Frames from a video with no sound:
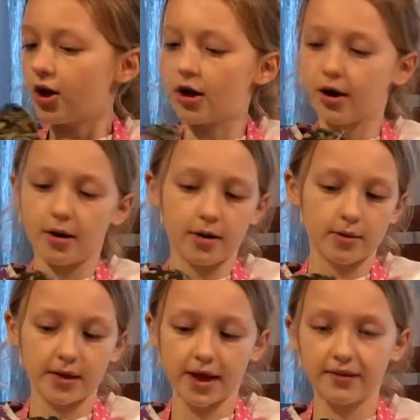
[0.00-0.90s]
our
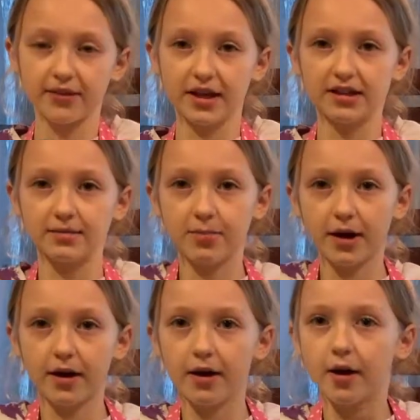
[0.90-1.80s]
we have this,
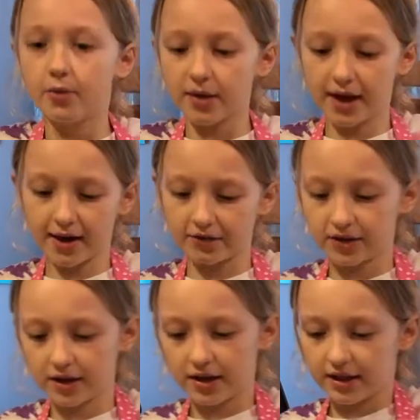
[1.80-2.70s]
but we have
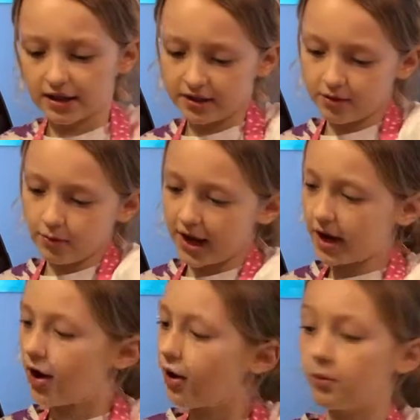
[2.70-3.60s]
to get this away.
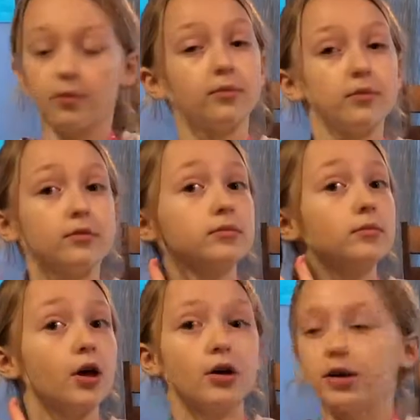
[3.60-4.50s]
Oh,
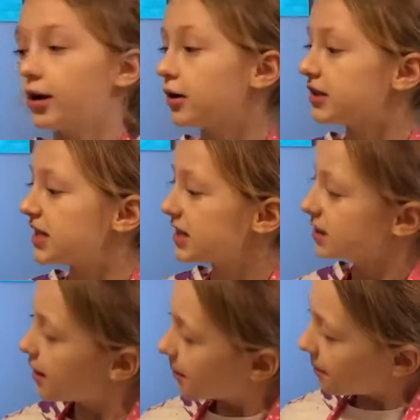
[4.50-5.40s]
on here it
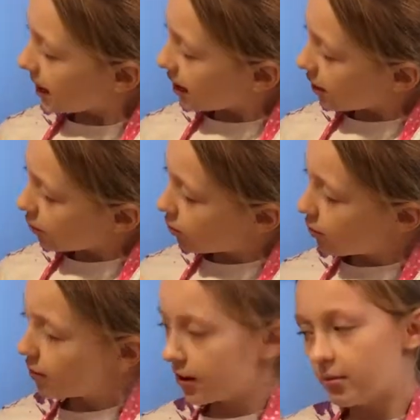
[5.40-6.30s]
says big,
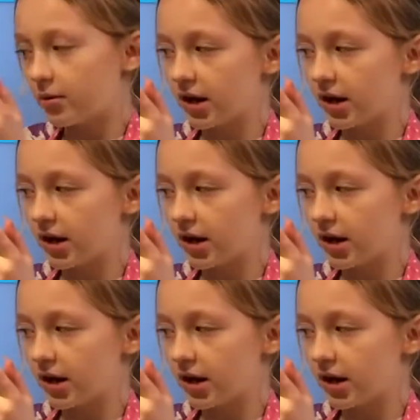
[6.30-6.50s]
cool, and